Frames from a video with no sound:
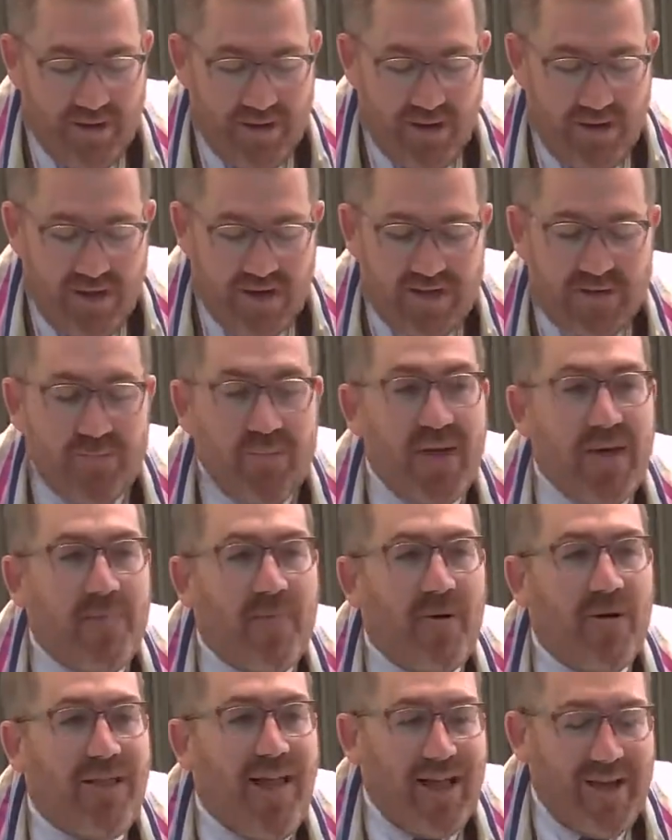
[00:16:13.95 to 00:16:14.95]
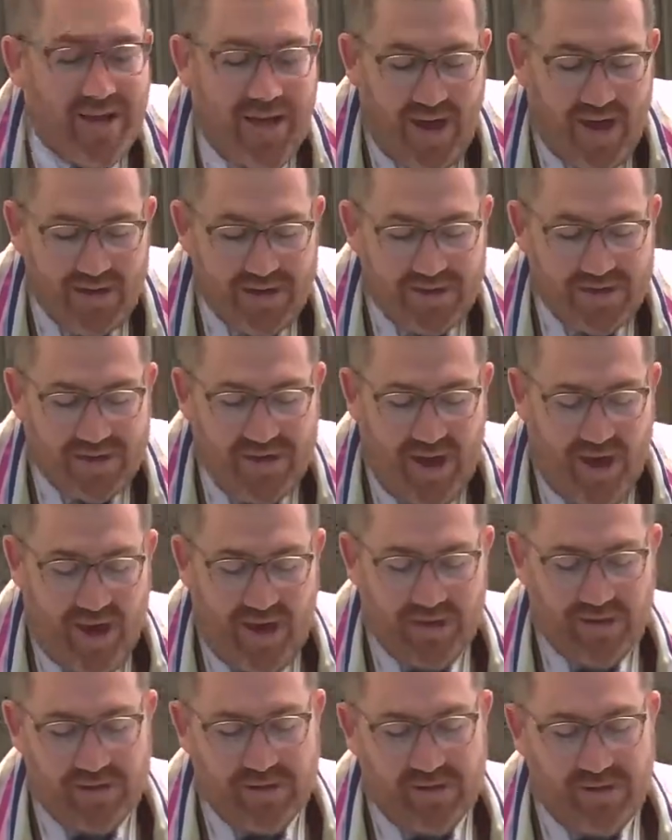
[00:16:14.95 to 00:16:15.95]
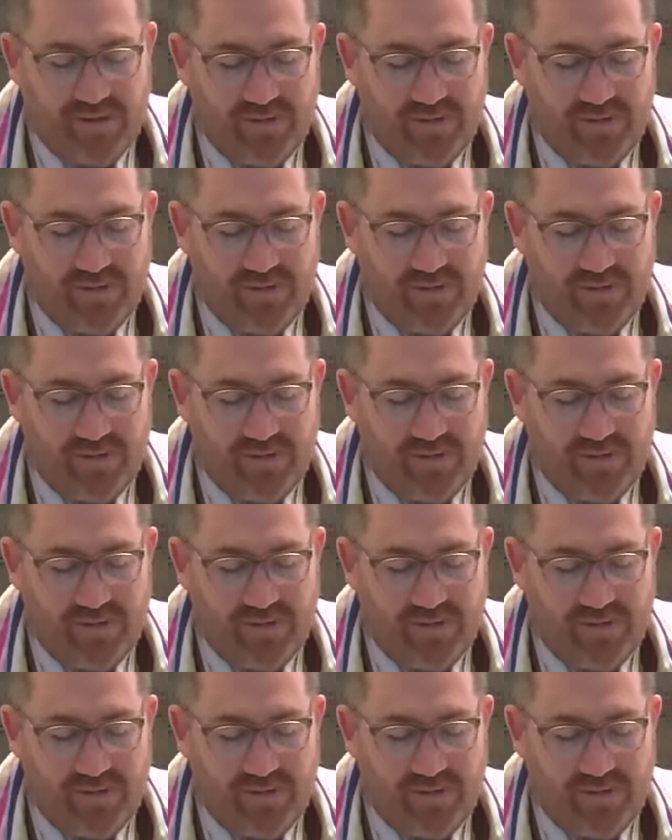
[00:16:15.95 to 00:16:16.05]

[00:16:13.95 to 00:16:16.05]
it's people I can't stand.